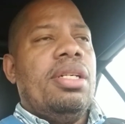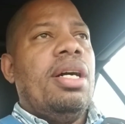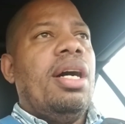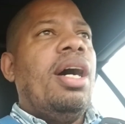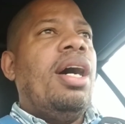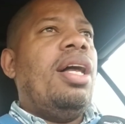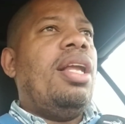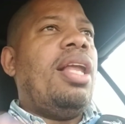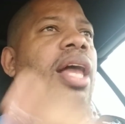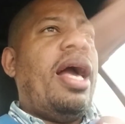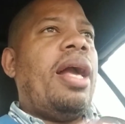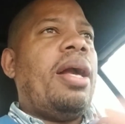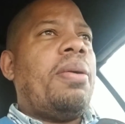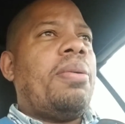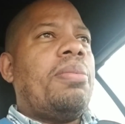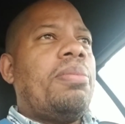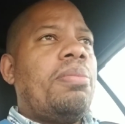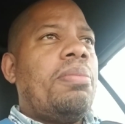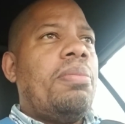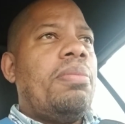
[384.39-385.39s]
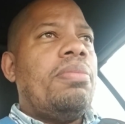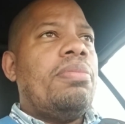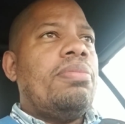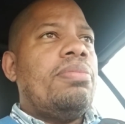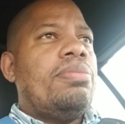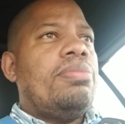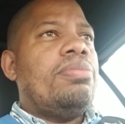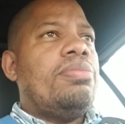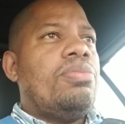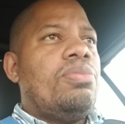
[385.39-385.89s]
Unlike,
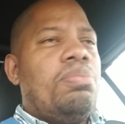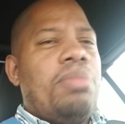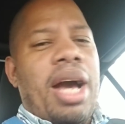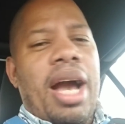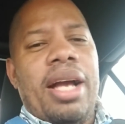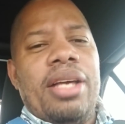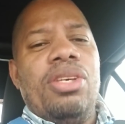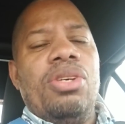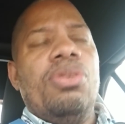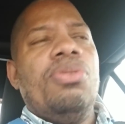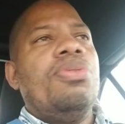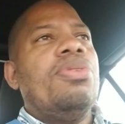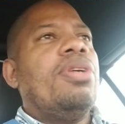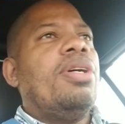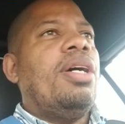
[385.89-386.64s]
mind you,